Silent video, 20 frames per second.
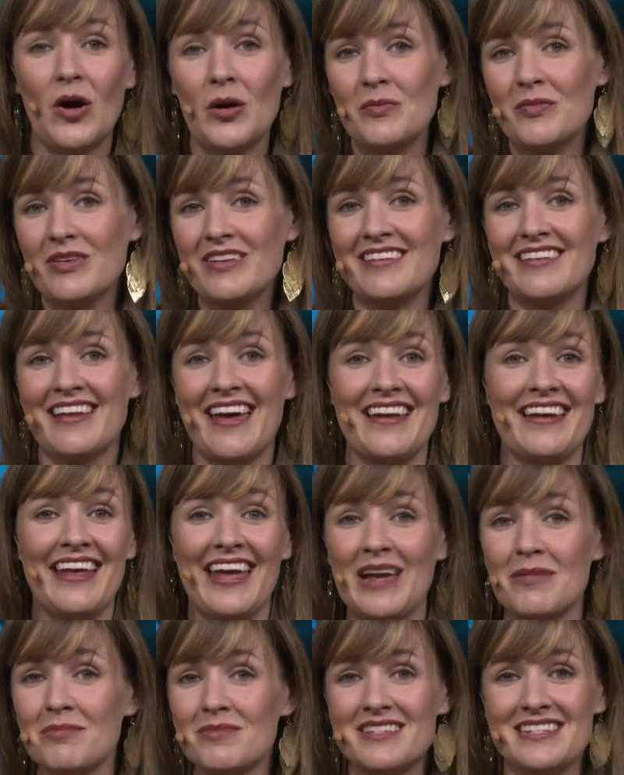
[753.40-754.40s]
Open and
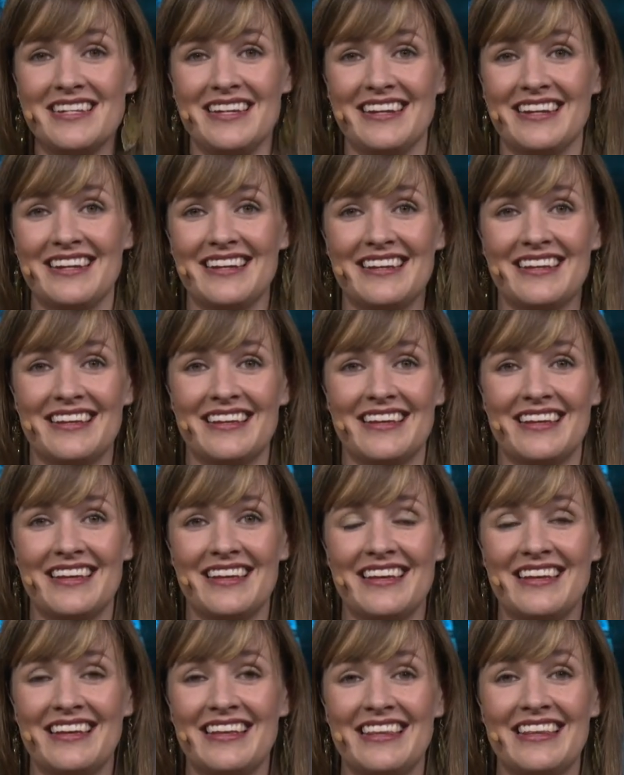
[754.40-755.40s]
empty.
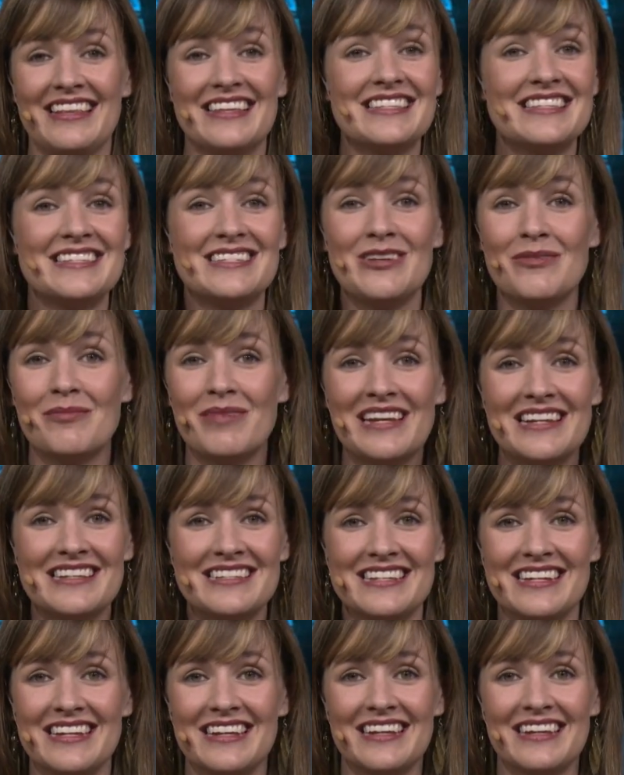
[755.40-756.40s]
This is
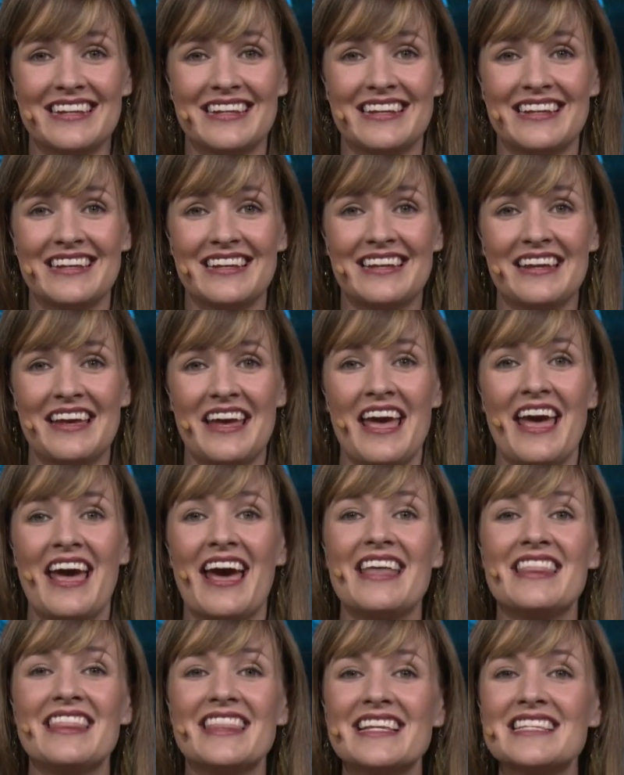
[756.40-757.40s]
humility.
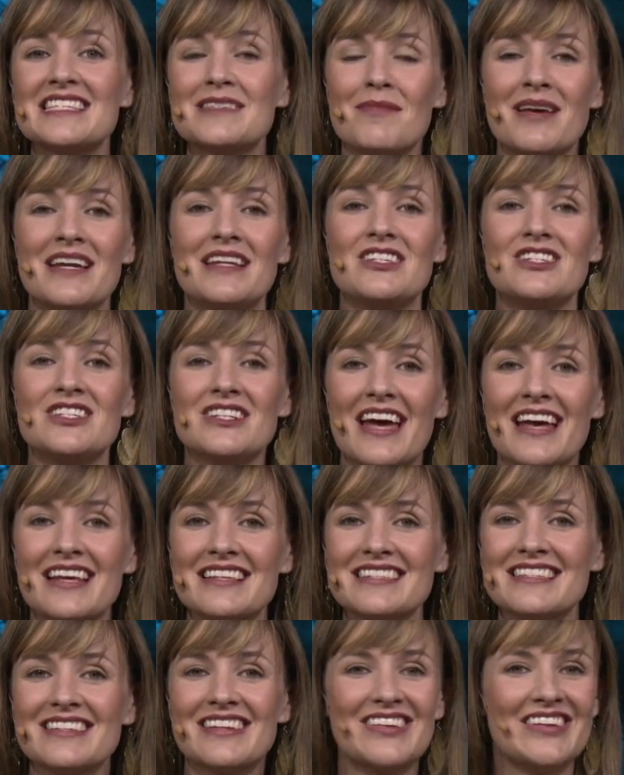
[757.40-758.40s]
And this may
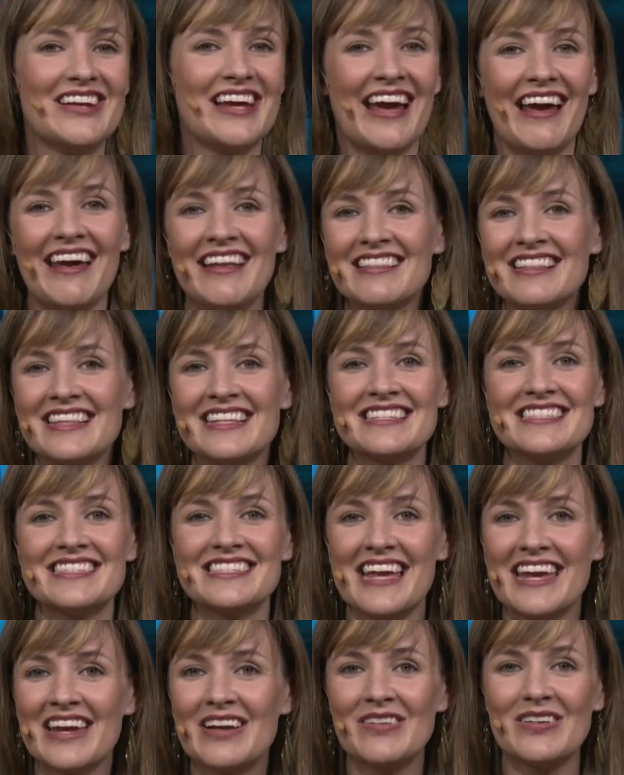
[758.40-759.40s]
just create the
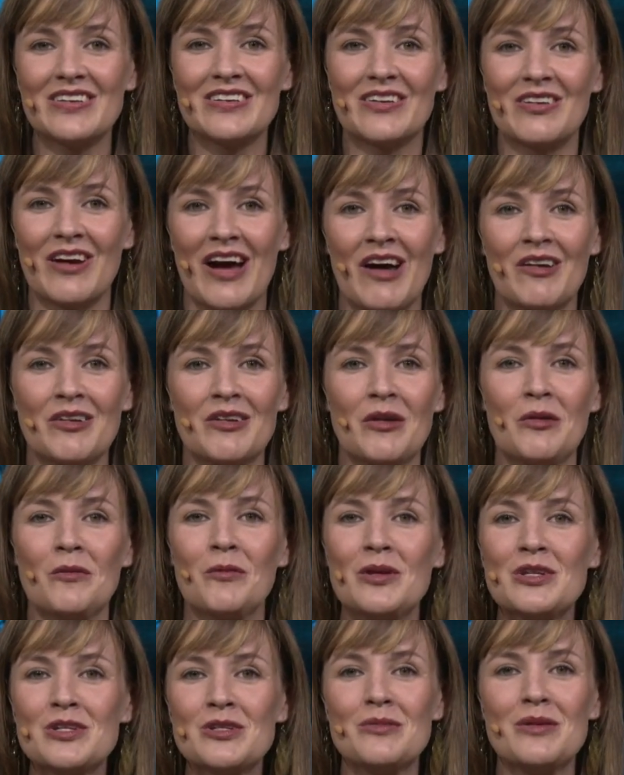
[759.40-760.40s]
sacred ground
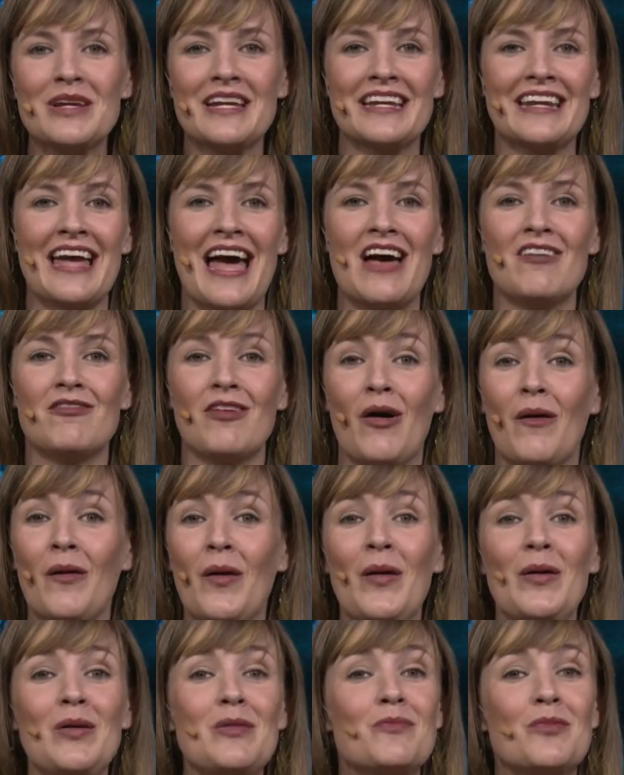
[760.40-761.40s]
on which we can have
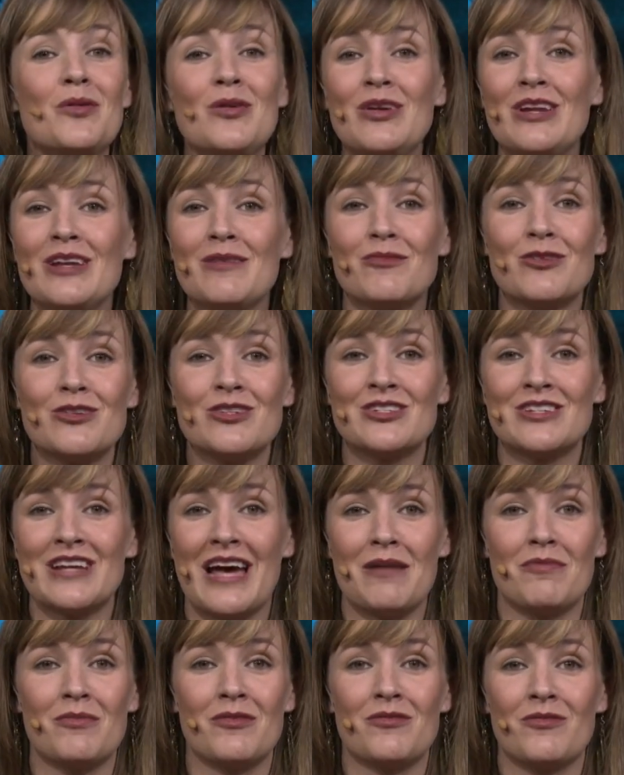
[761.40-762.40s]
our own burning bush
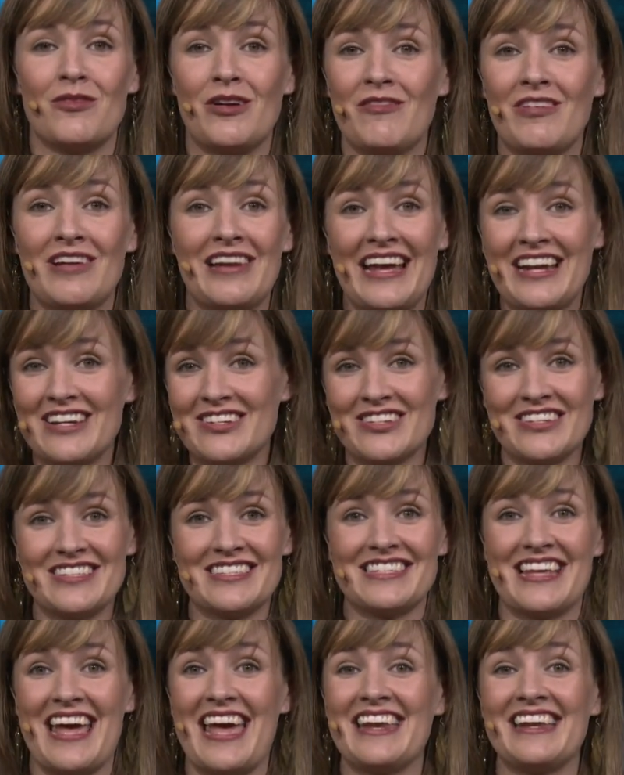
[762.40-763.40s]
type of
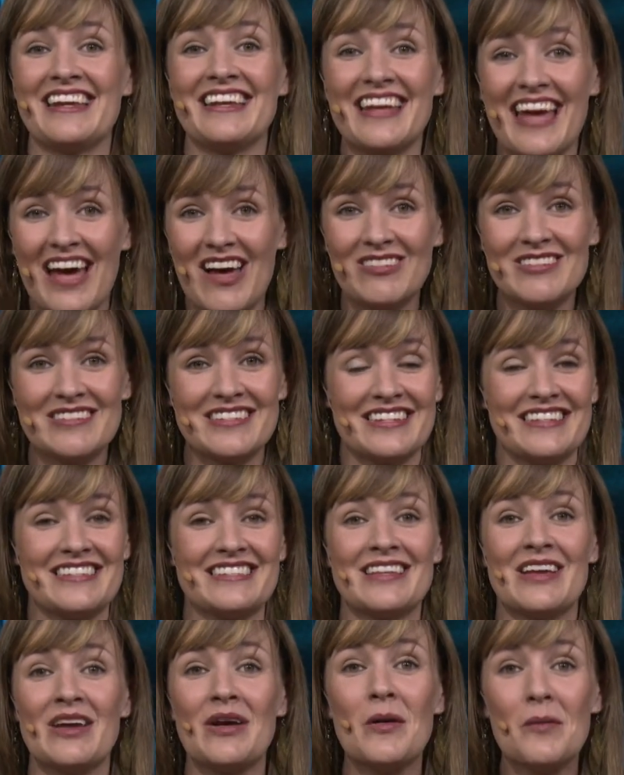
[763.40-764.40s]
revelations and
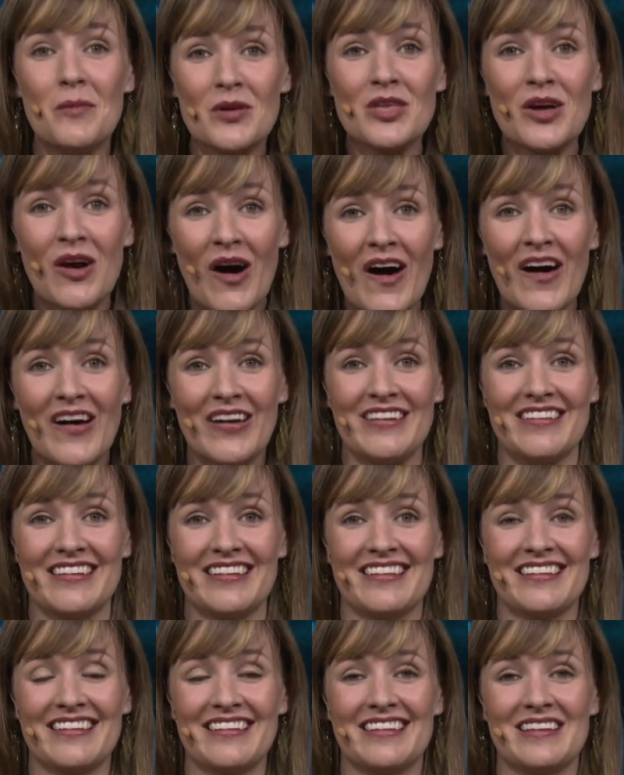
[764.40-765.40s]
encounters with
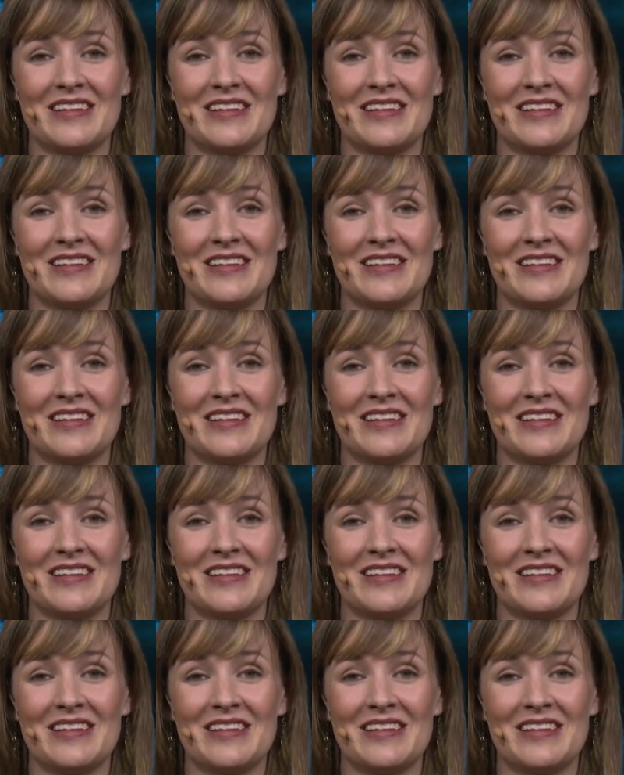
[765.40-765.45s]
God.